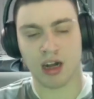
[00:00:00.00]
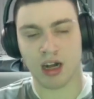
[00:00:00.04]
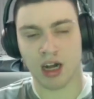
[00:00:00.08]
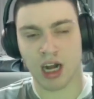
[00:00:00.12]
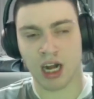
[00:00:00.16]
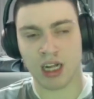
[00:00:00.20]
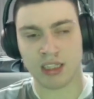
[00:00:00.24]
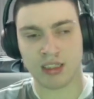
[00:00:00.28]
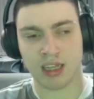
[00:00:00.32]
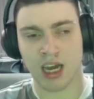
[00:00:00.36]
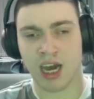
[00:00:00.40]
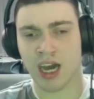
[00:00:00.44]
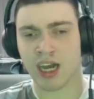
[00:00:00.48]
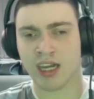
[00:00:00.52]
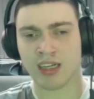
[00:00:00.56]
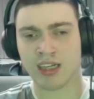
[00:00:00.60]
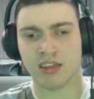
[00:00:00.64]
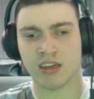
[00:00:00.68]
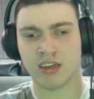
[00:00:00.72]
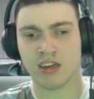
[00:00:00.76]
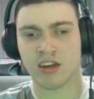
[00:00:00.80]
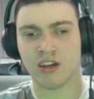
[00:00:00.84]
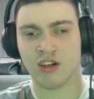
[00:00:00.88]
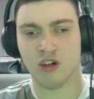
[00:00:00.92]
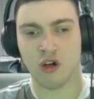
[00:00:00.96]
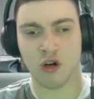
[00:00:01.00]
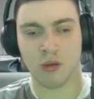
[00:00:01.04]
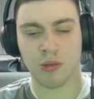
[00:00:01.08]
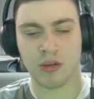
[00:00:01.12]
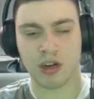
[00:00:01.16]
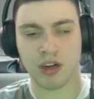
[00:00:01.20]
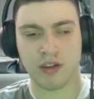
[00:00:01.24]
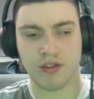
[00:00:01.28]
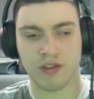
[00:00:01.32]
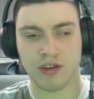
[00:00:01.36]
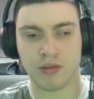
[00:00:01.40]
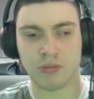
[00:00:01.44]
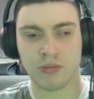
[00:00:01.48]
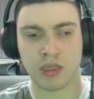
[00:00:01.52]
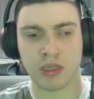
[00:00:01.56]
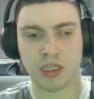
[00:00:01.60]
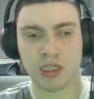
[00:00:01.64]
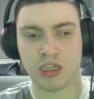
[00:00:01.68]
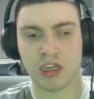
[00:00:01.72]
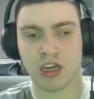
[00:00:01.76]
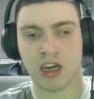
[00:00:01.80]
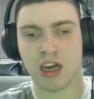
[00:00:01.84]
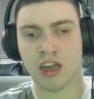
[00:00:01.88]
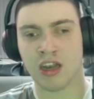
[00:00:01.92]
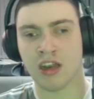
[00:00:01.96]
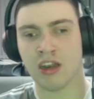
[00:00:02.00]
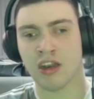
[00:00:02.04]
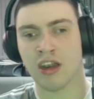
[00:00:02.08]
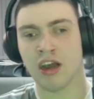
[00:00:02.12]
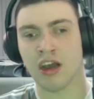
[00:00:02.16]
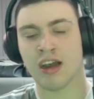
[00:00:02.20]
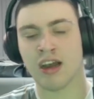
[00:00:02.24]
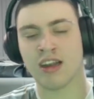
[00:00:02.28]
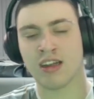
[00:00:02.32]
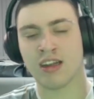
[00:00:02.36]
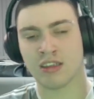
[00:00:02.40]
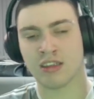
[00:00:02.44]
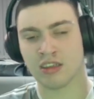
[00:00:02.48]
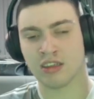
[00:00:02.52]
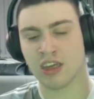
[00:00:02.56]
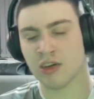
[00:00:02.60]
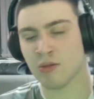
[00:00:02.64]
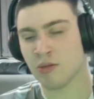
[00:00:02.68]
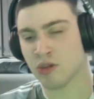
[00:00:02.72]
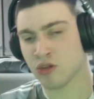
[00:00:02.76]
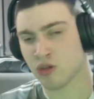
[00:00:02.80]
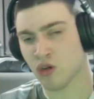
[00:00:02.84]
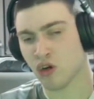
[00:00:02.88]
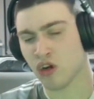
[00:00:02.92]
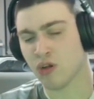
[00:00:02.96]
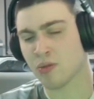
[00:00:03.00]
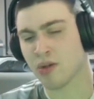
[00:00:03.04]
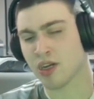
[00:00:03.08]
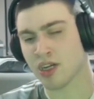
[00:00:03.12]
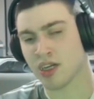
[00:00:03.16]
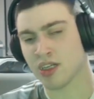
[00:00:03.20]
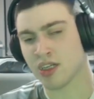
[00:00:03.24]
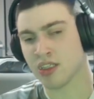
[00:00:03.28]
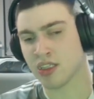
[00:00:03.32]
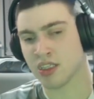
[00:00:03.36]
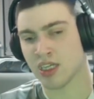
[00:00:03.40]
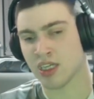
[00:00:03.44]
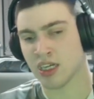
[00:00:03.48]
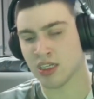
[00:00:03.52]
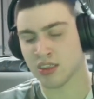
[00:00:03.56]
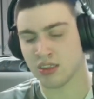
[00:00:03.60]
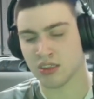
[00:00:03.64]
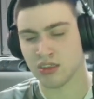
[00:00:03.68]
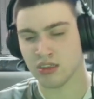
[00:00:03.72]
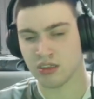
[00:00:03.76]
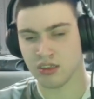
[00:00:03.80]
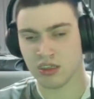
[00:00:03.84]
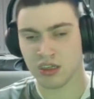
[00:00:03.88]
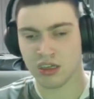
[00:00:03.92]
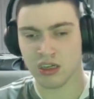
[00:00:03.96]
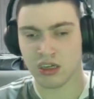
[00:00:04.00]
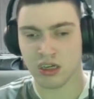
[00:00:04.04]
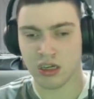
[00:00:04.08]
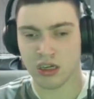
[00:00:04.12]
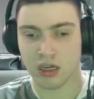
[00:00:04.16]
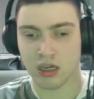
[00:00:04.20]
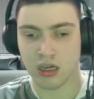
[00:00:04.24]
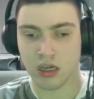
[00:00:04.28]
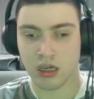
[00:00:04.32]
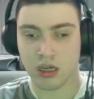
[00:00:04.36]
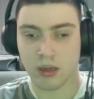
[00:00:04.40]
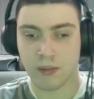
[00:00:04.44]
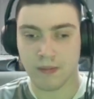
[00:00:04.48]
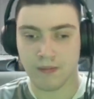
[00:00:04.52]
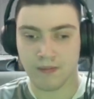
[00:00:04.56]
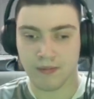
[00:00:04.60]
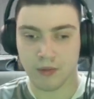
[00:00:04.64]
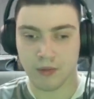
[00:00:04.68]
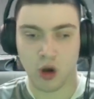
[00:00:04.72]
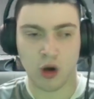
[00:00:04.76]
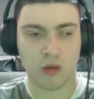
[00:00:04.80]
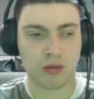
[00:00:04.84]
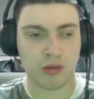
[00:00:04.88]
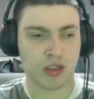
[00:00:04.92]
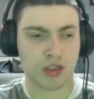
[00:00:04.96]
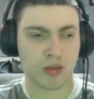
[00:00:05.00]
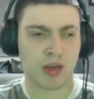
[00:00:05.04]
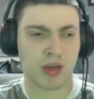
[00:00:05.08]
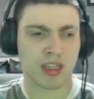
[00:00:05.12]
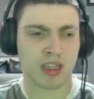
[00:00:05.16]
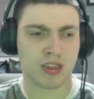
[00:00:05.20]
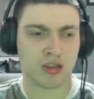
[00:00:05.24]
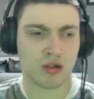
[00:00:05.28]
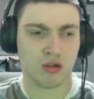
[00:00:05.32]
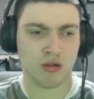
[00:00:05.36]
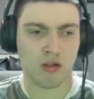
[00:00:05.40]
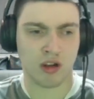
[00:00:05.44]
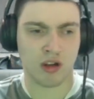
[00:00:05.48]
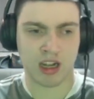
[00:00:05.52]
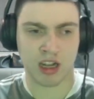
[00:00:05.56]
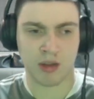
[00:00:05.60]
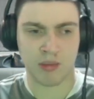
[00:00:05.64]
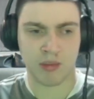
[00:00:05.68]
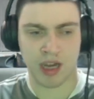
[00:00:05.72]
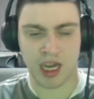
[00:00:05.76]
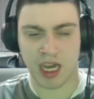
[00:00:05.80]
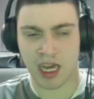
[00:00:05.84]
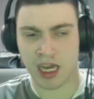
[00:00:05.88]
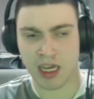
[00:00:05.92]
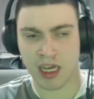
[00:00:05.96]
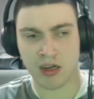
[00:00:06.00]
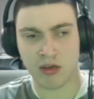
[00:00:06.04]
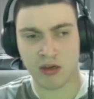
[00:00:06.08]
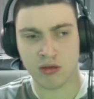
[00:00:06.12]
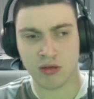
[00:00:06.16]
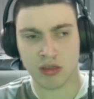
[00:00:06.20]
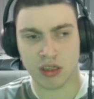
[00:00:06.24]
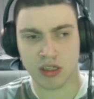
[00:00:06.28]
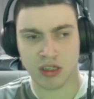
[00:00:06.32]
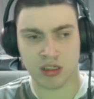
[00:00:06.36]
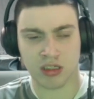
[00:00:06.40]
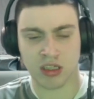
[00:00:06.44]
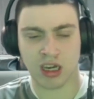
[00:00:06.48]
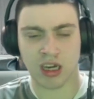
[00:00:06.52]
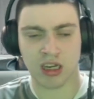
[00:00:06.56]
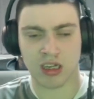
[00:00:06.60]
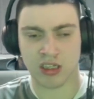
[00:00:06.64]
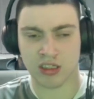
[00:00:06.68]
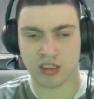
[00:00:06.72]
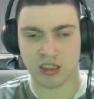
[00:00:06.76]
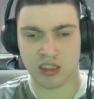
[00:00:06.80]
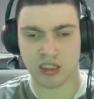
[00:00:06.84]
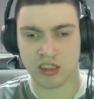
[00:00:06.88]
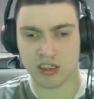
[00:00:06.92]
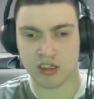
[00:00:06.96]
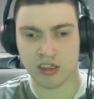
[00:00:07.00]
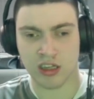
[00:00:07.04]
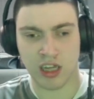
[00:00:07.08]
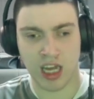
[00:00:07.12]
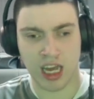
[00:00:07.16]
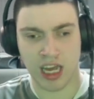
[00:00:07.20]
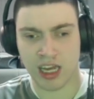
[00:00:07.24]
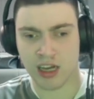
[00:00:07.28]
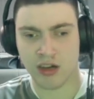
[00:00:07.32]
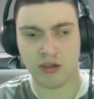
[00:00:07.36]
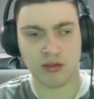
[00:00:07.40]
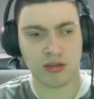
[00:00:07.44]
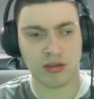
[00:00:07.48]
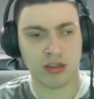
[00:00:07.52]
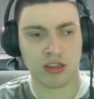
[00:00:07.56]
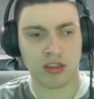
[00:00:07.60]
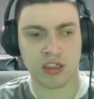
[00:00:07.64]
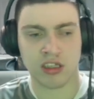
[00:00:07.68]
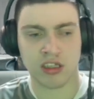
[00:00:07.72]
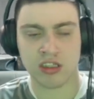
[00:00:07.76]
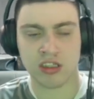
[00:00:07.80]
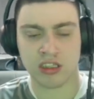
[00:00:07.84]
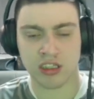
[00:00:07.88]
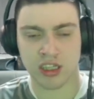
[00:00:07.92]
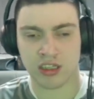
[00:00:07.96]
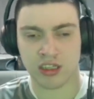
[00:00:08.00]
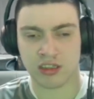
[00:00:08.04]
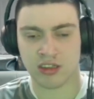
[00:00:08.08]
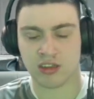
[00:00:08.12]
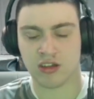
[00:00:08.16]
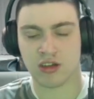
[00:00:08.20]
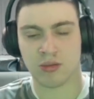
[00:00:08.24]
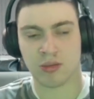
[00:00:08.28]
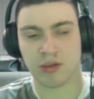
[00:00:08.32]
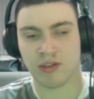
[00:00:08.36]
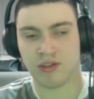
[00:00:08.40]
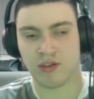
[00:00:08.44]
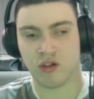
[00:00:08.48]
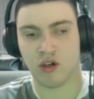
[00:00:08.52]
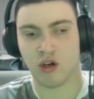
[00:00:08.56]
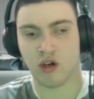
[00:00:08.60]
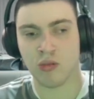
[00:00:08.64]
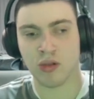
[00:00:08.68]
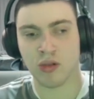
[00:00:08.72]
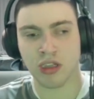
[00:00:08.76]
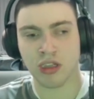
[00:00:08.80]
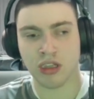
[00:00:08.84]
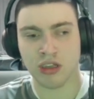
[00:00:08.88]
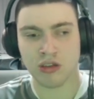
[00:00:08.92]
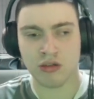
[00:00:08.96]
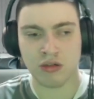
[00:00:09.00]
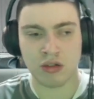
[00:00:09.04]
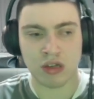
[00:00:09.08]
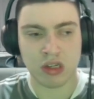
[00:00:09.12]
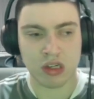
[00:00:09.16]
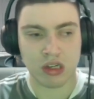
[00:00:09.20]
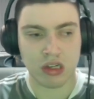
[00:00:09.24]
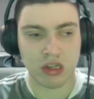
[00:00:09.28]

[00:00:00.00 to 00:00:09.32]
Hatate's an anomaly for me, and it's like we're talking about consistency. Obviously, we had the whole thing about Engels at the start of the season. Engels is consistently performing now.